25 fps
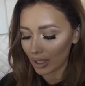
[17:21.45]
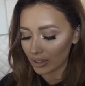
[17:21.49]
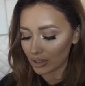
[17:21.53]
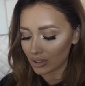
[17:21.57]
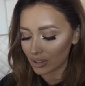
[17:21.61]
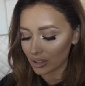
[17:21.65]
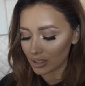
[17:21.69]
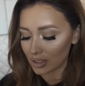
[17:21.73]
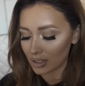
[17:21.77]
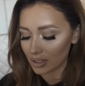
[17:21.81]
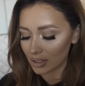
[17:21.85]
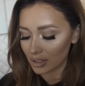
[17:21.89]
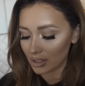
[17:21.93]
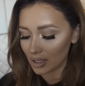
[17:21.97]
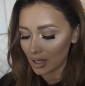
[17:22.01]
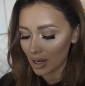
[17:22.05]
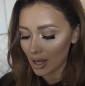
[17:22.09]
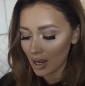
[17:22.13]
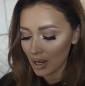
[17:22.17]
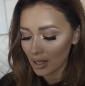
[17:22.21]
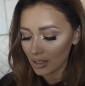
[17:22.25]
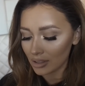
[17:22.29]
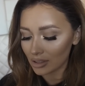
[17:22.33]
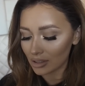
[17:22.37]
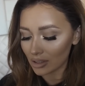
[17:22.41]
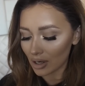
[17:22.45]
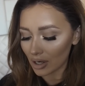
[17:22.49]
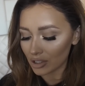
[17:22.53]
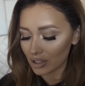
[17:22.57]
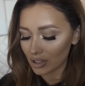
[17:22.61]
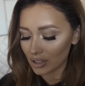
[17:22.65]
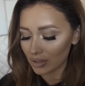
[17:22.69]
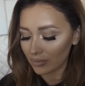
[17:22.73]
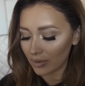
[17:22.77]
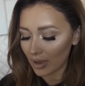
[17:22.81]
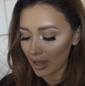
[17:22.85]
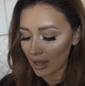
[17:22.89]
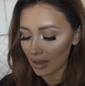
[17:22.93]
I just
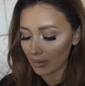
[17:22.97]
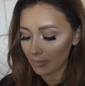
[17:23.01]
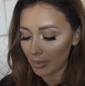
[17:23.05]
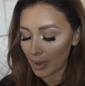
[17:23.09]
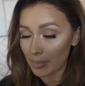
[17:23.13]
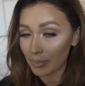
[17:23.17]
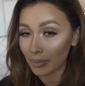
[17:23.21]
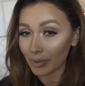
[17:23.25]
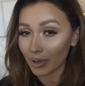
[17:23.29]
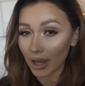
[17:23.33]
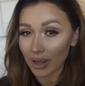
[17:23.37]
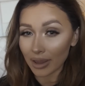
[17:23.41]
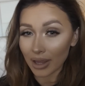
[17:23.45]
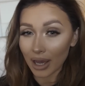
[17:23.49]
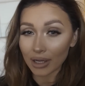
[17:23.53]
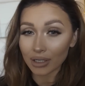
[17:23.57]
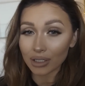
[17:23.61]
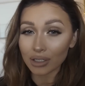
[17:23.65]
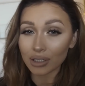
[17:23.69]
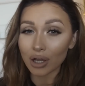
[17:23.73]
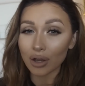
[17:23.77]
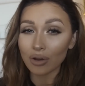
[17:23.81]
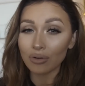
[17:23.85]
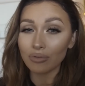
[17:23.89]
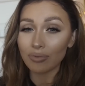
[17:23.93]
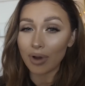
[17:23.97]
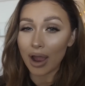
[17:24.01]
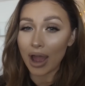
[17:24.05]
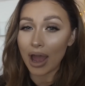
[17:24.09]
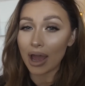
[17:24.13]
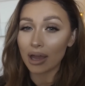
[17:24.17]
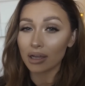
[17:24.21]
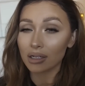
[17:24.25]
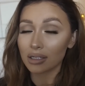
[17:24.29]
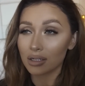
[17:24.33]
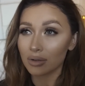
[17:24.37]
think people like that are so rare,